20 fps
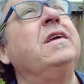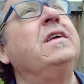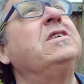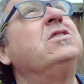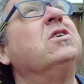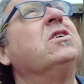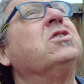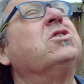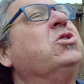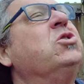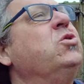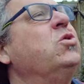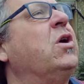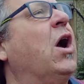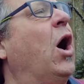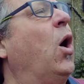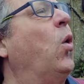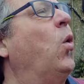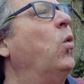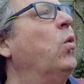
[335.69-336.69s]
It's not too
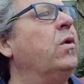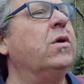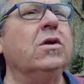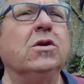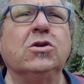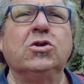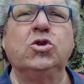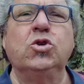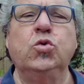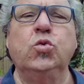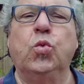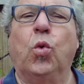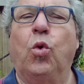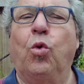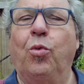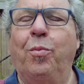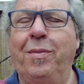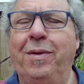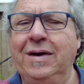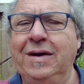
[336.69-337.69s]
cold, it's not too
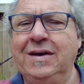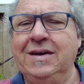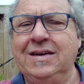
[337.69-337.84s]
warm.